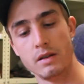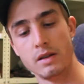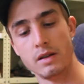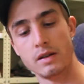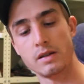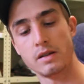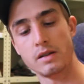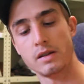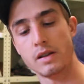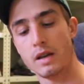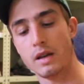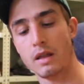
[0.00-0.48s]

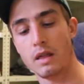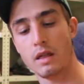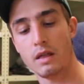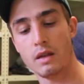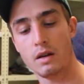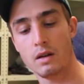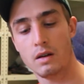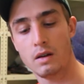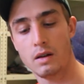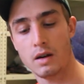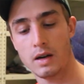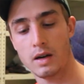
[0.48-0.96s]
This is a
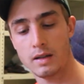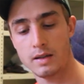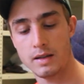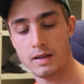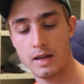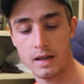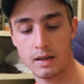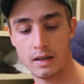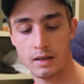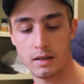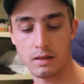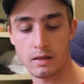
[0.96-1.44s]
third eye
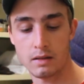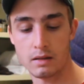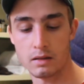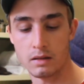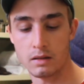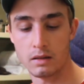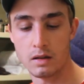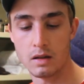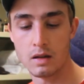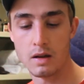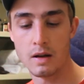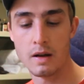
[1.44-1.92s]

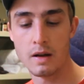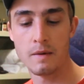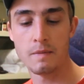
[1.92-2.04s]
tactical